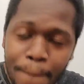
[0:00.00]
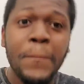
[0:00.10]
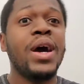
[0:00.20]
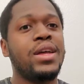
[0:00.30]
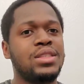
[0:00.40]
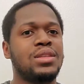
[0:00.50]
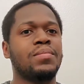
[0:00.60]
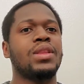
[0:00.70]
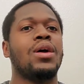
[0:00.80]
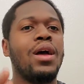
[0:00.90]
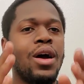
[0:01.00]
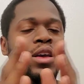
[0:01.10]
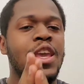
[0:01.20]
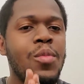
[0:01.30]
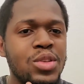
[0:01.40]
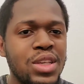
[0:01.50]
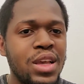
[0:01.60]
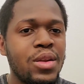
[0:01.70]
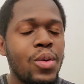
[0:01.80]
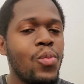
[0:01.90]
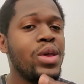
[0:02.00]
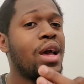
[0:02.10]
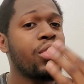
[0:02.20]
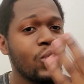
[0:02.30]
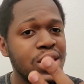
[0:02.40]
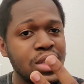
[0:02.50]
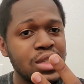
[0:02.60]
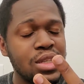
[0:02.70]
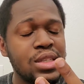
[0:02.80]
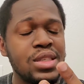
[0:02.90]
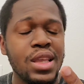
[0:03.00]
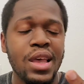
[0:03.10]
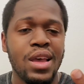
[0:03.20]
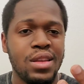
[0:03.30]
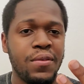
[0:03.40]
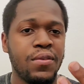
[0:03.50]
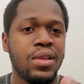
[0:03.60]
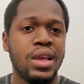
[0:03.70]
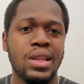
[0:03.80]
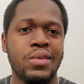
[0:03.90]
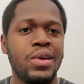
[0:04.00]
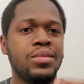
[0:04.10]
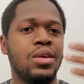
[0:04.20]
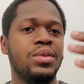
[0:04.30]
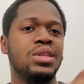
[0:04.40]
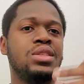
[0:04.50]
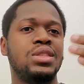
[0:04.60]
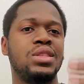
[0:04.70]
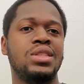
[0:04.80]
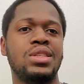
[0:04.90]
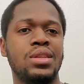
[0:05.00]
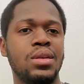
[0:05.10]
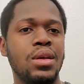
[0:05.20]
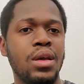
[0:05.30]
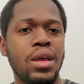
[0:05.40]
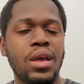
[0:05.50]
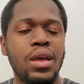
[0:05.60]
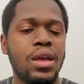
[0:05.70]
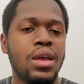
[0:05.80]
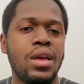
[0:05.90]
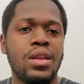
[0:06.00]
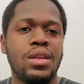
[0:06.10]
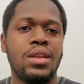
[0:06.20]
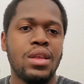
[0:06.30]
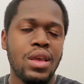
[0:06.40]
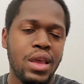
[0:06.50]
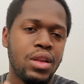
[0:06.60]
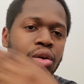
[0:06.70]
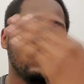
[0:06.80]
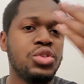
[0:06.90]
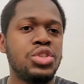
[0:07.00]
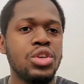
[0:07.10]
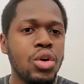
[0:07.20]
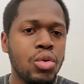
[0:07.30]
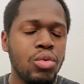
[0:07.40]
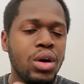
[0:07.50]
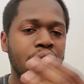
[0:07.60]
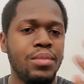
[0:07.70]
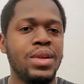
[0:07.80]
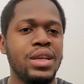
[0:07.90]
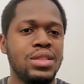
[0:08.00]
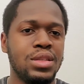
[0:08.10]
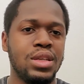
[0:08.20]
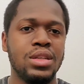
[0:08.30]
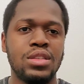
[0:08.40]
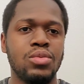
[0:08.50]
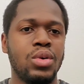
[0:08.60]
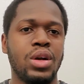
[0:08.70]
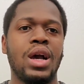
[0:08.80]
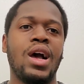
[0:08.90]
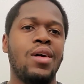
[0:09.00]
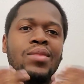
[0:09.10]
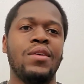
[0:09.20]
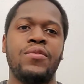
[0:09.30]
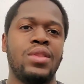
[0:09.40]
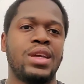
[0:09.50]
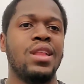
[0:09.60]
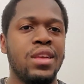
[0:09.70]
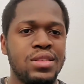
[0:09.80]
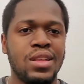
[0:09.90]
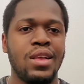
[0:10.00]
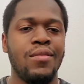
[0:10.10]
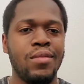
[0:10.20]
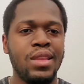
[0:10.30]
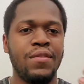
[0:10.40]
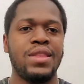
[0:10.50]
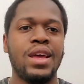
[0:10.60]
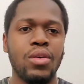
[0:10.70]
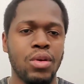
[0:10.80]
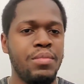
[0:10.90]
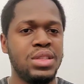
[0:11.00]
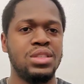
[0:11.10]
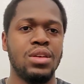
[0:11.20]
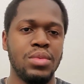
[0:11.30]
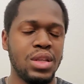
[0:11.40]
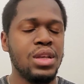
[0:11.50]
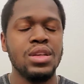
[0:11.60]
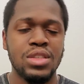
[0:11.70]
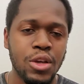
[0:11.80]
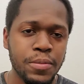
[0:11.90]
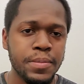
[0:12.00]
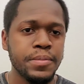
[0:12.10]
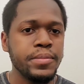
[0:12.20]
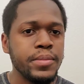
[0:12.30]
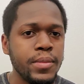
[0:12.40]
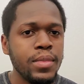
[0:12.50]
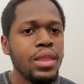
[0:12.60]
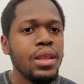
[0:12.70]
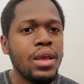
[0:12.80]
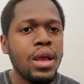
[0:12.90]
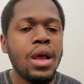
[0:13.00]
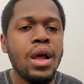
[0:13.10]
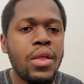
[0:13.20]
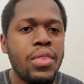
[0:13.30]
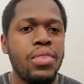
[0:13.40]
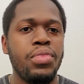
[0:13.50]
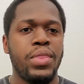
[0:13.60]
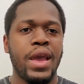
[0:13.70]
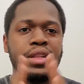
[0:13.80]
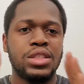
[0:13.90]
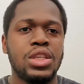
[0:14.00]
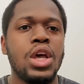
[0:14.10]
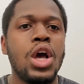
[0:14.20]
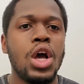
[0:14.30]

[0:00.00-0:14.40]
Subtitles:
But on Kipo's end, we got 3 seasons, and I feel like they wrapped up each season and the whole show up nicely to where I'm not feeling like I'm left out or missing something. So that's